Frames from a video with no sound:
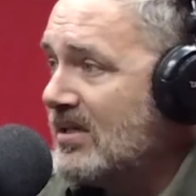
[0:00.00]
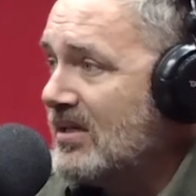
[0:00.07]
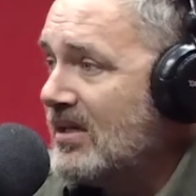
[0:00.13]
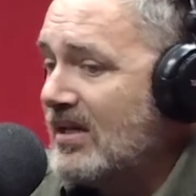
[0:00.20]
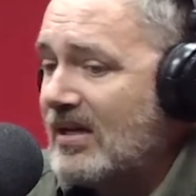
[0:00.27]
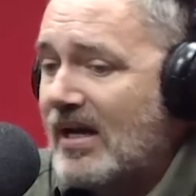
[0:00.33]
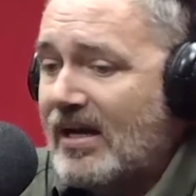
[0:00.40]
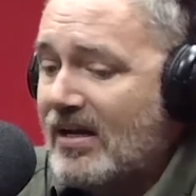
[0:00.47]

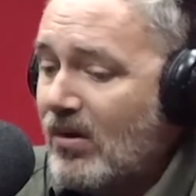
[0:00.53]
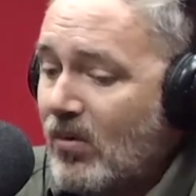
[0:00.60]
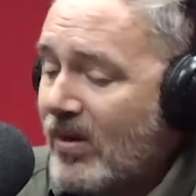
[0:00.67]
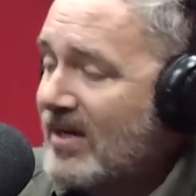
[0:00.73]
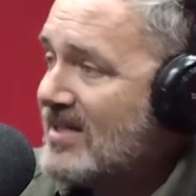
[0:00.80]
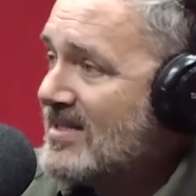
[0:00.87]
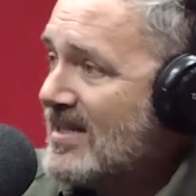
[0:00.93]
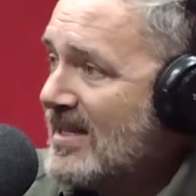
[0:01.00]
And I don't
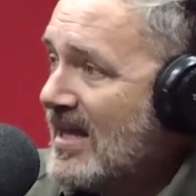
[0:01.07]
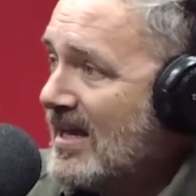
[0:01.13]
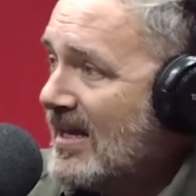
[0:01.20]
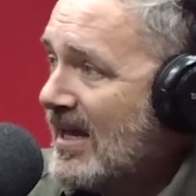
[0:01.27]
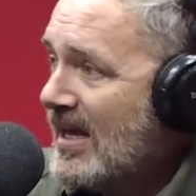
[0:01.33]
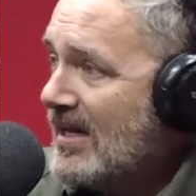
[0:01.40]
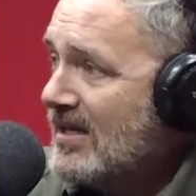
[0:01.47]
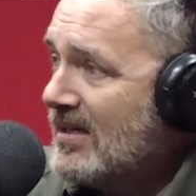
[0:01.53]
want to see that
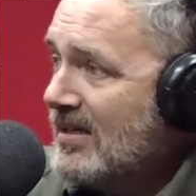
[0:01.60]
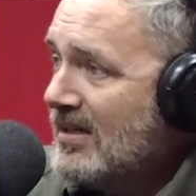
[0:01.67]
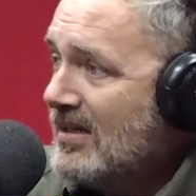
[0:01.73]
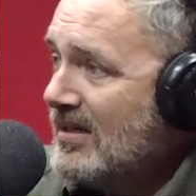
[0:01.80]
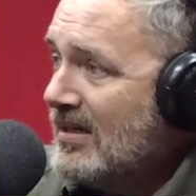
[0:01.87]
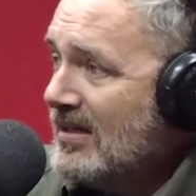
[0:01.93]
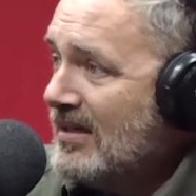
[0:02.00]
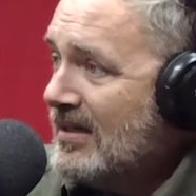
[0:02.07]
again.
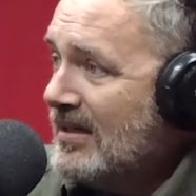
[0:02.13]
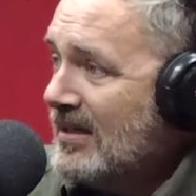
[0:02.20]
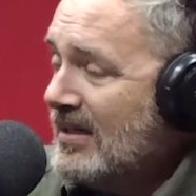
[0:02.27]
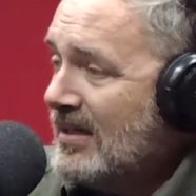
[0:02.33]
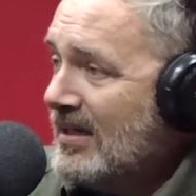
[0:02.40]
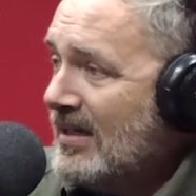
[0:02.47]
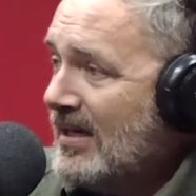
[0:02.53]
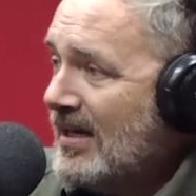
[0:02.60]

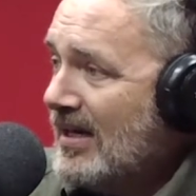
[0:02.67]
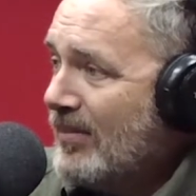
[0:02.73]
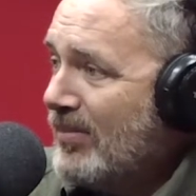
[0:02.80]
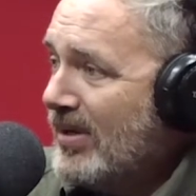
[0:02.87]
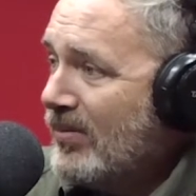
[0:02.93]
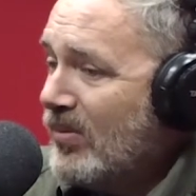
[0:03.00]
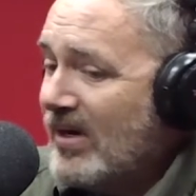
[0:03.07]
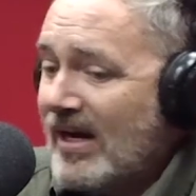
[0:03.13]

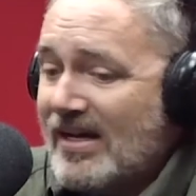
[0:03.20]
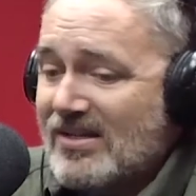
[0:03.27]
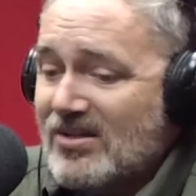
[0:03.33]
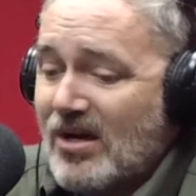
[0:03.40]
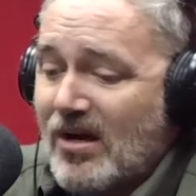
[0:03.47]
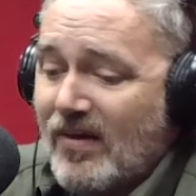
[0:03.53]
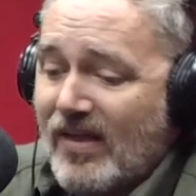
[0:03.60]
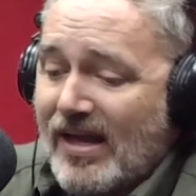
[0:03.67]
But when I
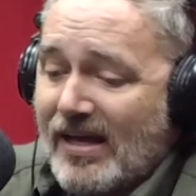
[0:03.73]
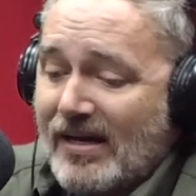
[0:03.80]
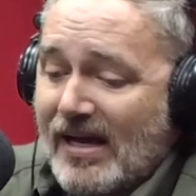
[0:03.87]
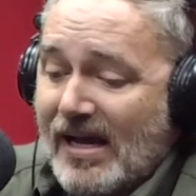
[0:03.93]
saw that